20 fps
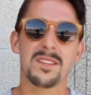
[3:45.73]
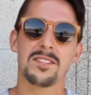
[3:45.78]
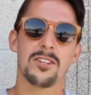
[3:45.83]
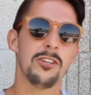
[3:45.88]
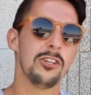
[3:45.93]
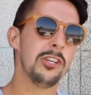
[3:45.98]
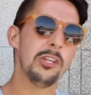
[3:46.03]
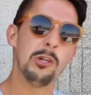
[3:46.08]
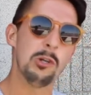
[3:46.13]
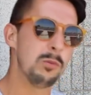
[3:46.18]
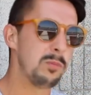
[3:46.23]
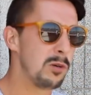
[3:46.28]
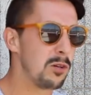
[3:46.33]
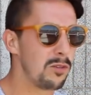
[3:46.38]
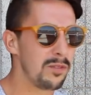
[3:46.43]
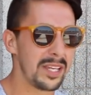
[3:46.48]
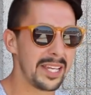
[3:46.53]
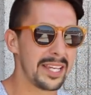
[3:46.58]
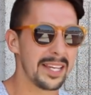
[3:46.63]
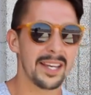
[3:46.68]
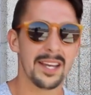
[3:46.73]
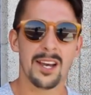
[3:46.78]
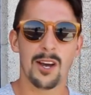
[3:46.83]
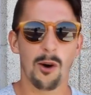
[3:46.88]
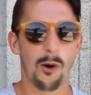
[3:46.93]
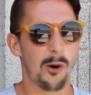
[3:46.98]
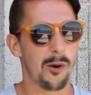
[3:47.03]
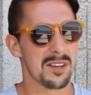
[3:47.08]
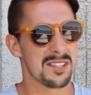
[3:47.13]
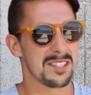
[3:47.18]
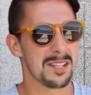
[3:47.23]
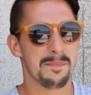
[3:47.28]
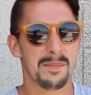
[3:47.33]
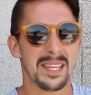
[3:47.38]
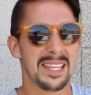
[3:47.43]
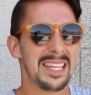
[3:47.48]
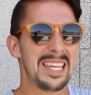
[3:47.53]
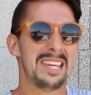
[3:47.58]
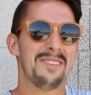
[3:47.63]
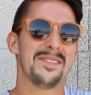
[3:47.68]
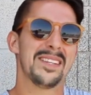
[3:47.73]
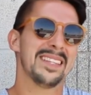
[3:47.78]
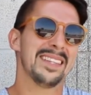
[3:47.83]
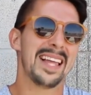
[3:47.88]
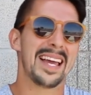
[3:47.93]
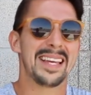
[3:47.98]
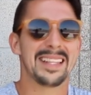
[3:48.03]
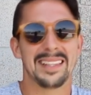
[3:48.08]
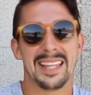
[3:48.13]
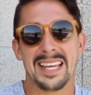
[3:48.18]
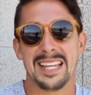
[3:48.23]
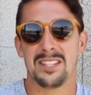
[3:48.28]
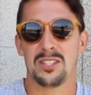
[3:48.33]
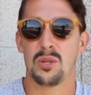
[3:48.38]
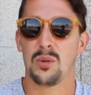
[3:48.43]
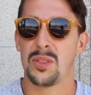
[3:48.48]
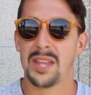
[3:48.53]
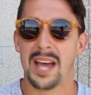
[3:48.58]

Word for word: it's a new movie or something even like late two